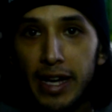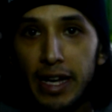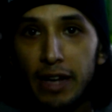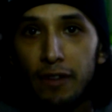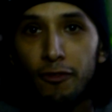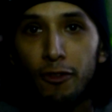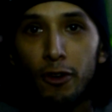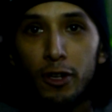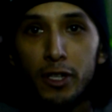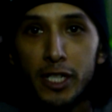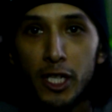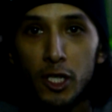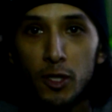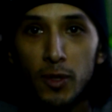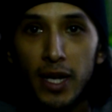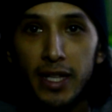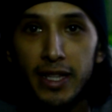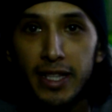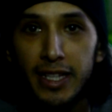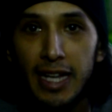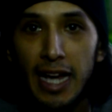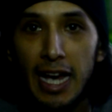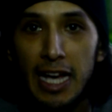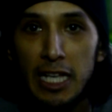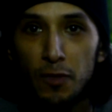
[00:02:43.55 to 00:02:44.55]
At first I tried
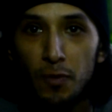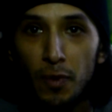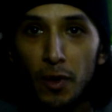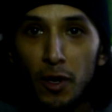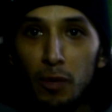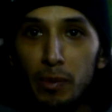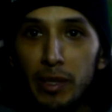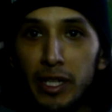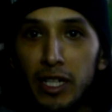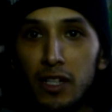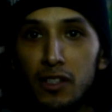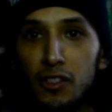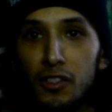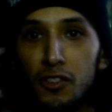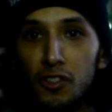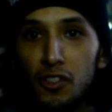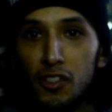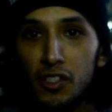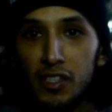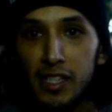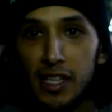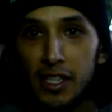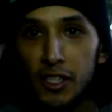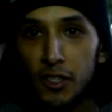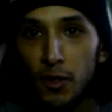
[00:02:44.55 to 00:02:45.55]
the gas pedal because there's
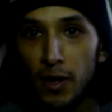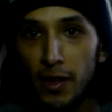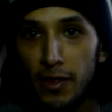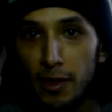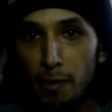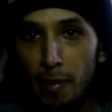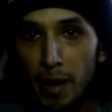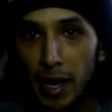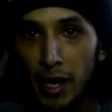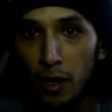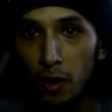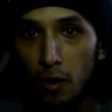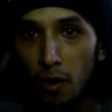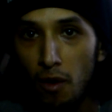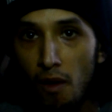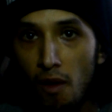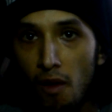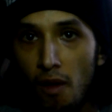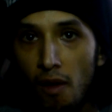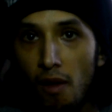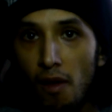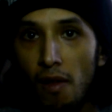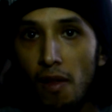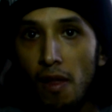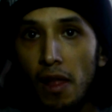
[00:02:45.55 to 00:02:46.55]
a sensor on the pedal.
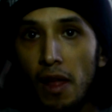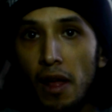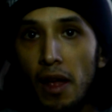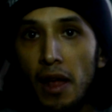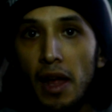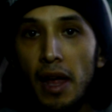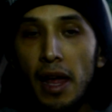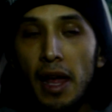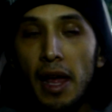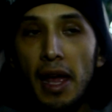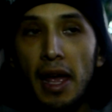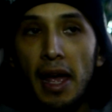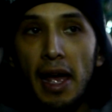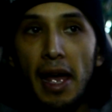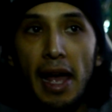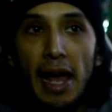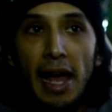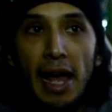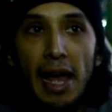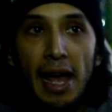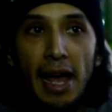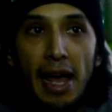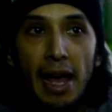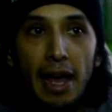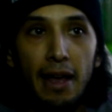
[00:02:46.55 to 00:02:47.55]

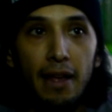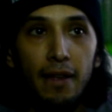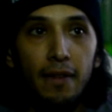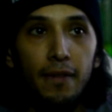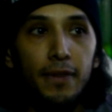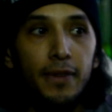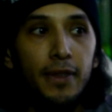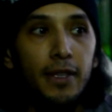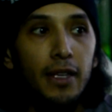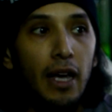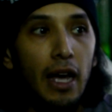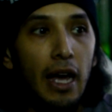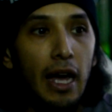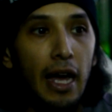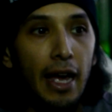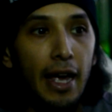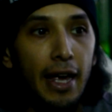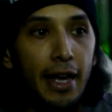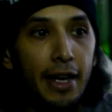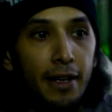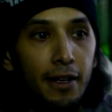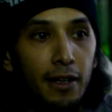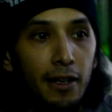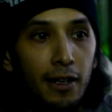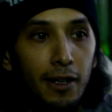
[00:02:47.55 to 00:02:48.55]
And
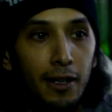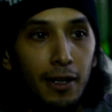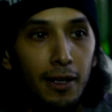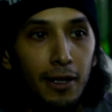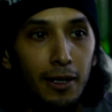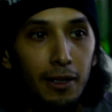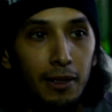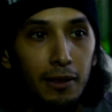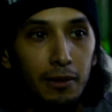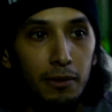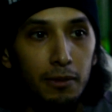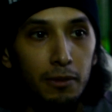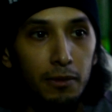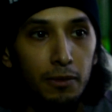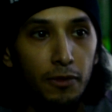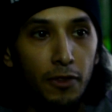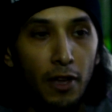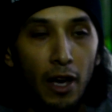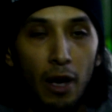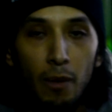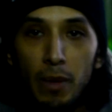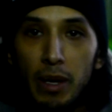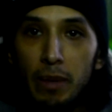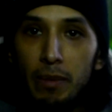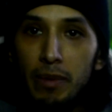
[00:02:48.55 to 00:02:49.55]
I
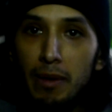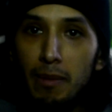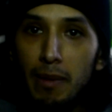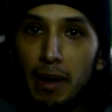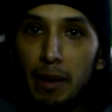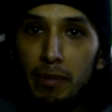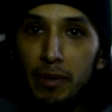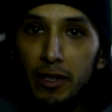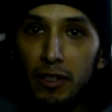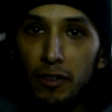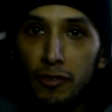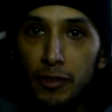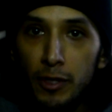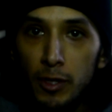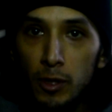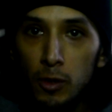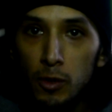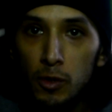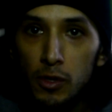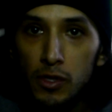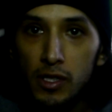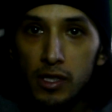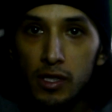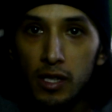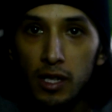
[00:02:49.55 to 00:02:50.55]
thought maybe it might be a
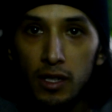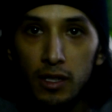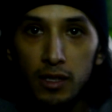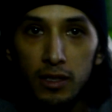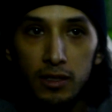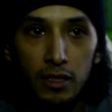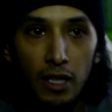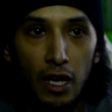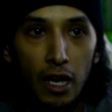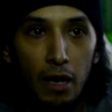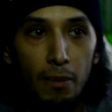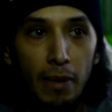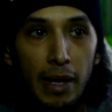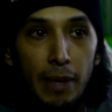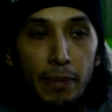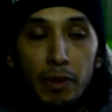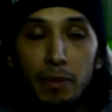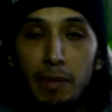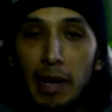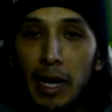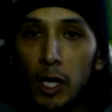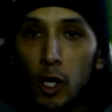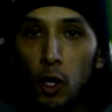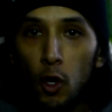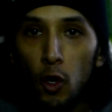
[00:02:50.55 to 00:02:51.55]
fuse. Thought it might be
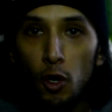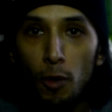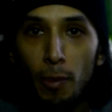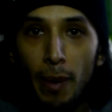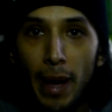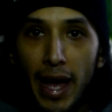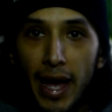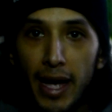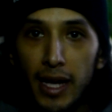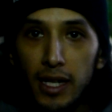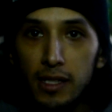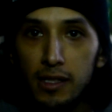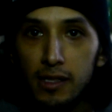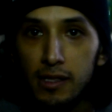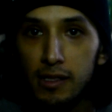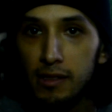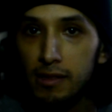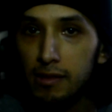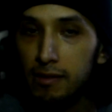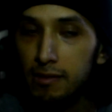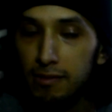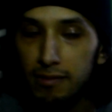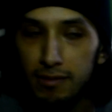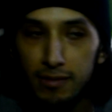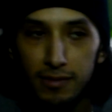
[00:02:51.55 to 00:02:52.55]
my Coilpacks.
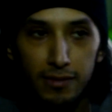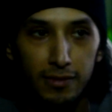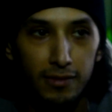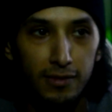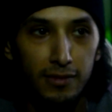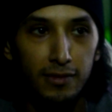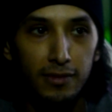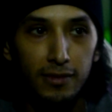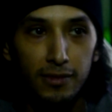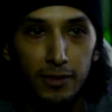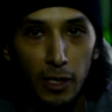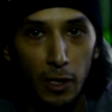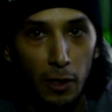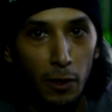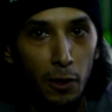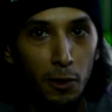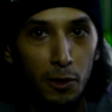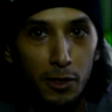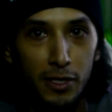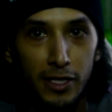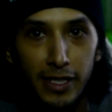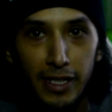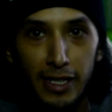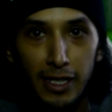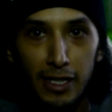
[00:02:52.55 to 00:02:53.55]
None of
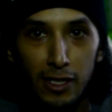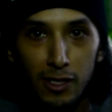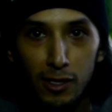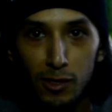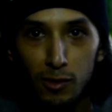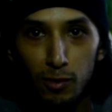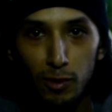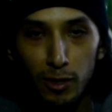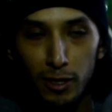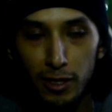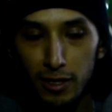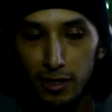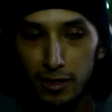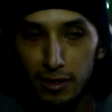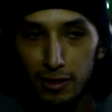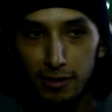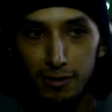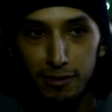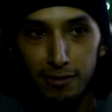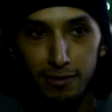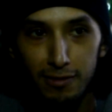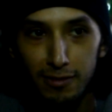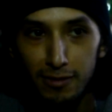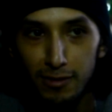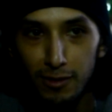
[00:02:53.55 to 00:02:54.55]
those things were
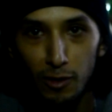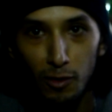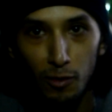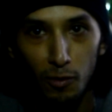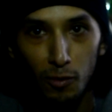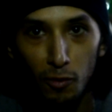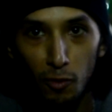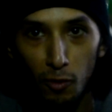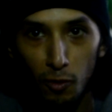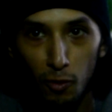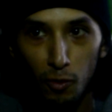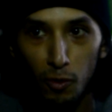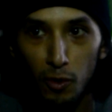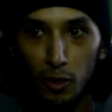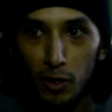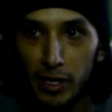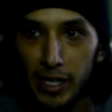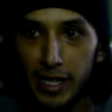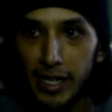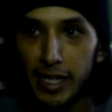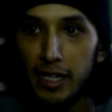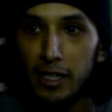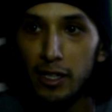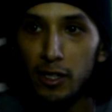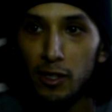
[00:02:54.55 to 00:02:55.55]

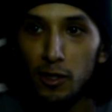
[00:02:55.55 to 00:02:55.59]
it.